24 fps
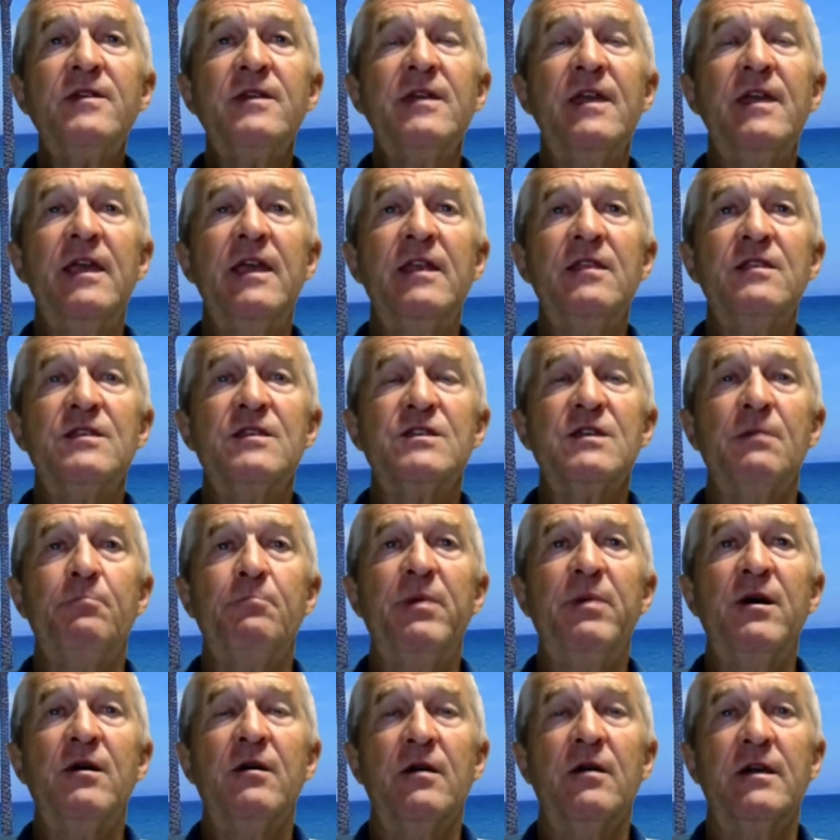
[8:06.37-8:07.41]
in some
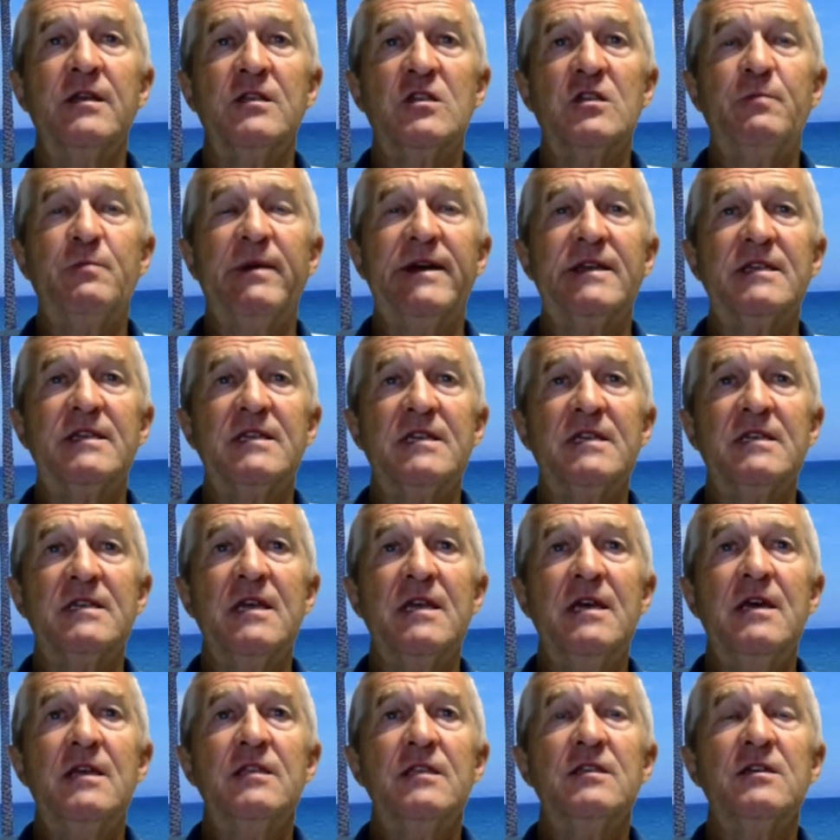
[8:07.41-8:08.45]
parking spaces
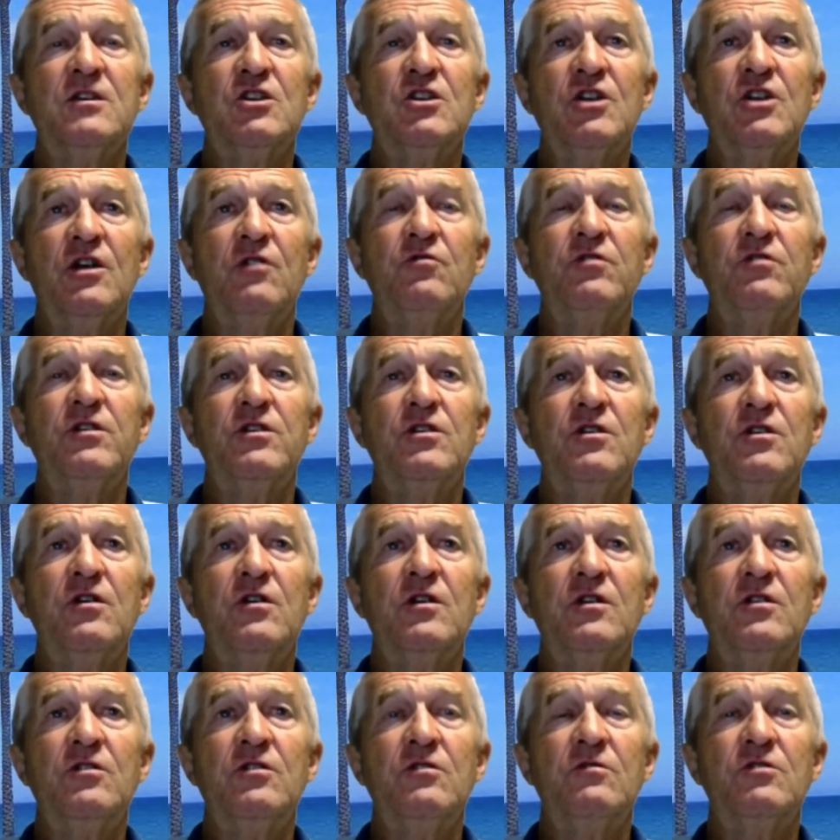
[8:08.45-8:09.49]
to show that you
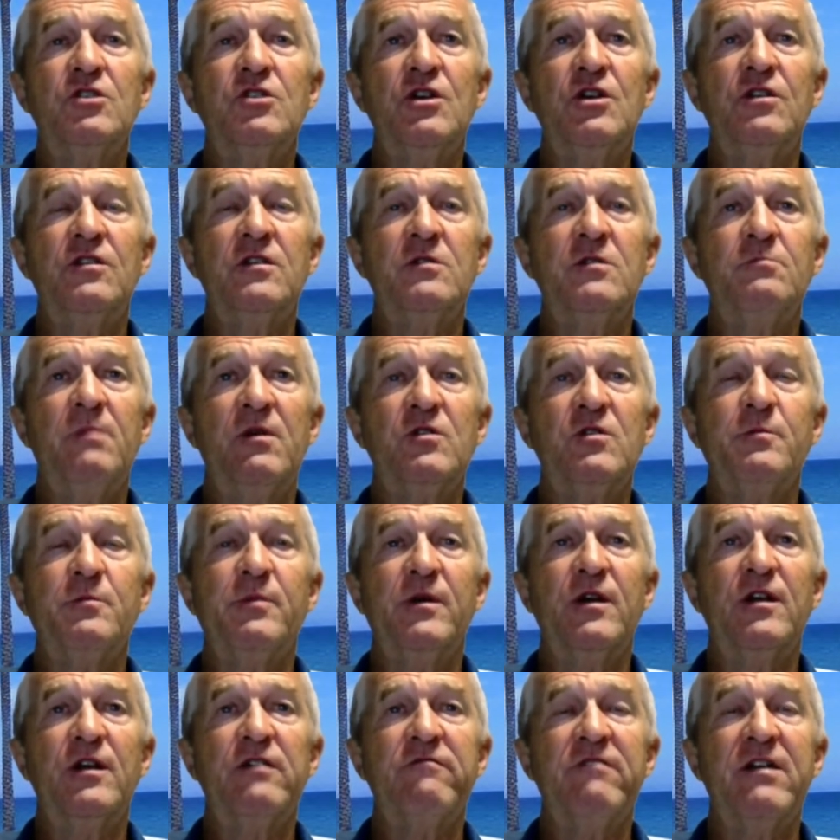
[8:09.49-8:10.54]
can turn the
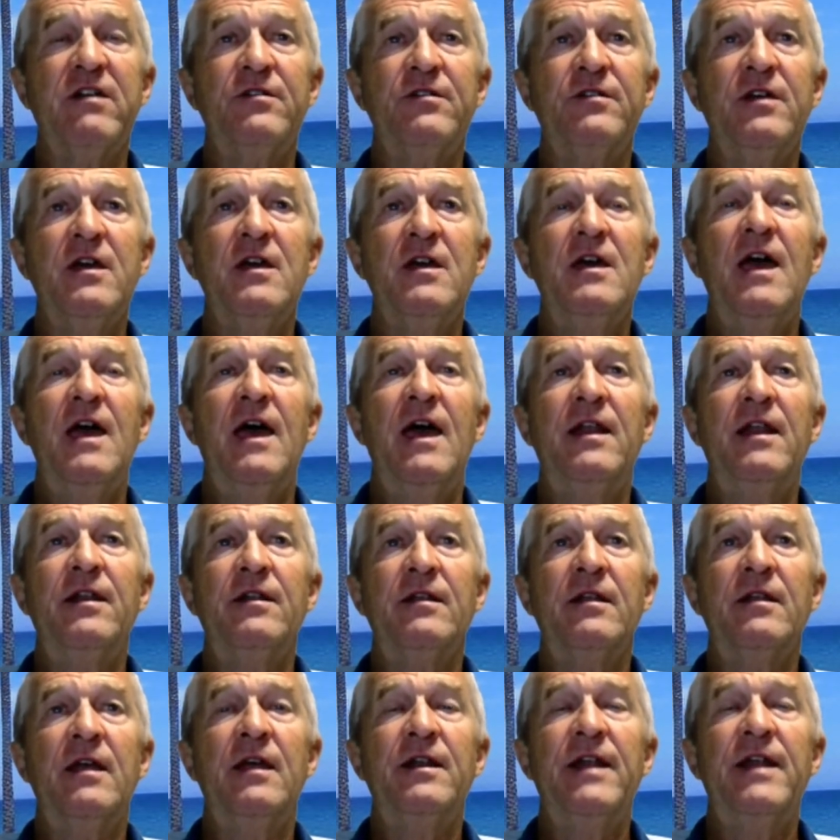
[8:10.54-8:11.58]
motorbike around
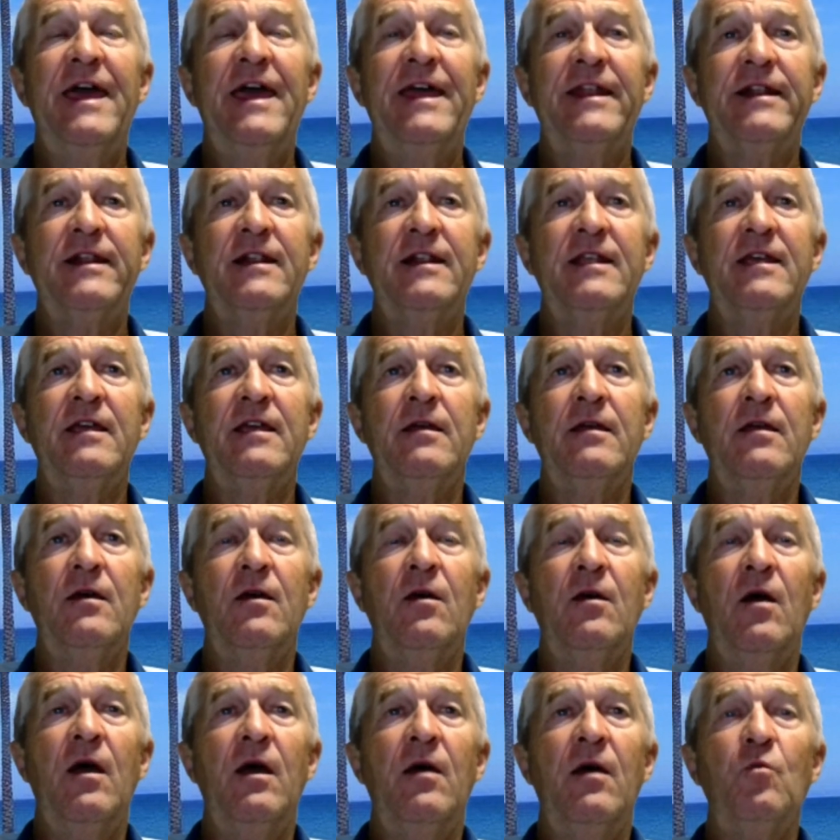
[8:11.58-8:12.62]
and handle it
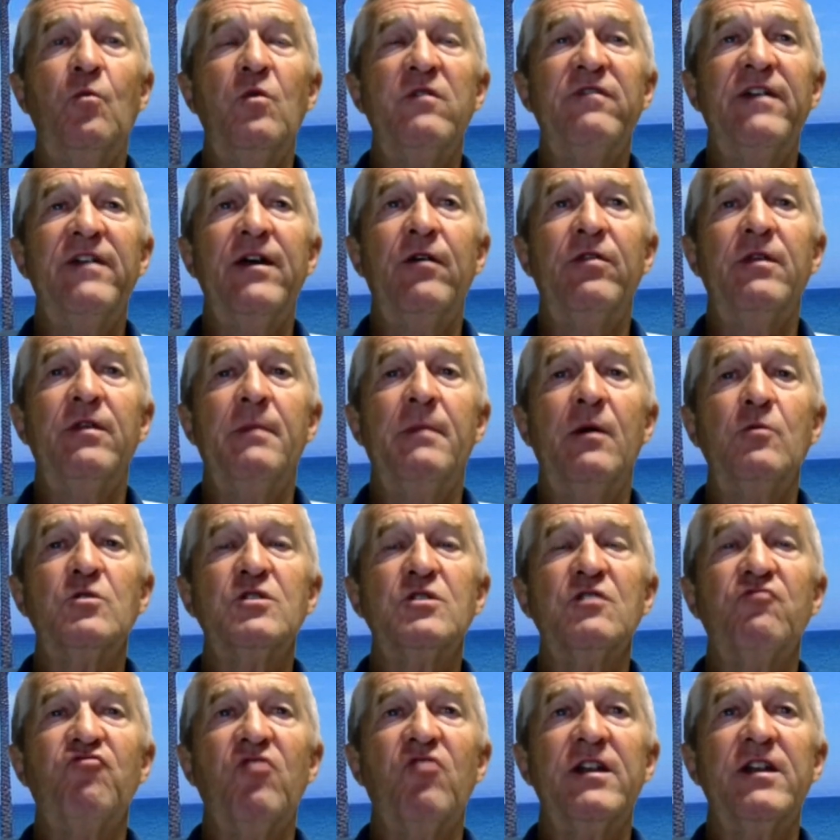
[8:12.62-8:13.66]
without the motor
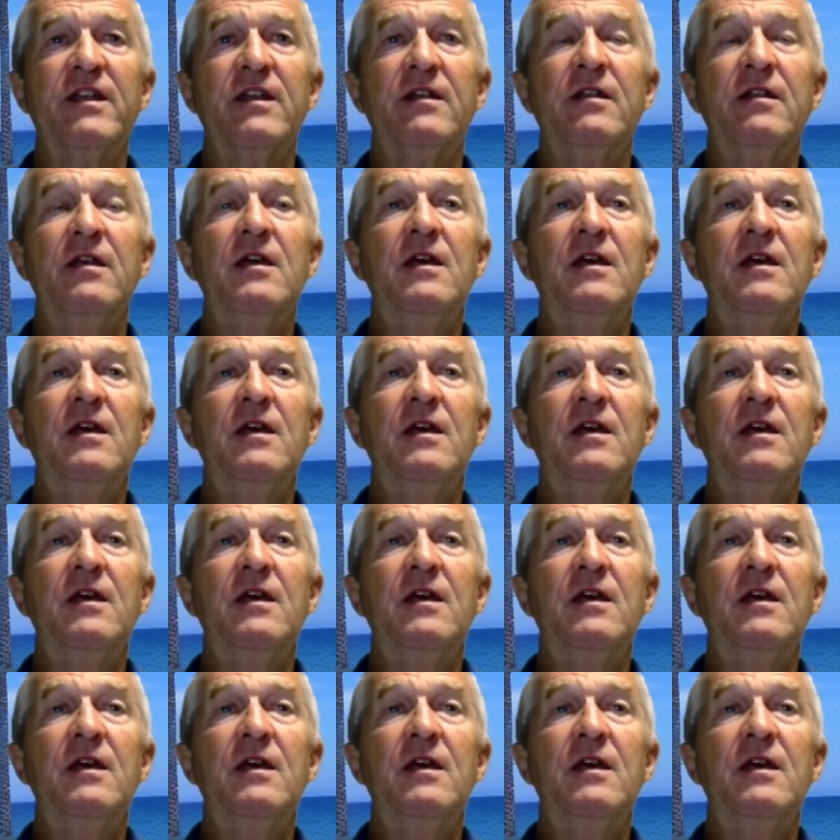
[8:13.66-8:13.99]
running.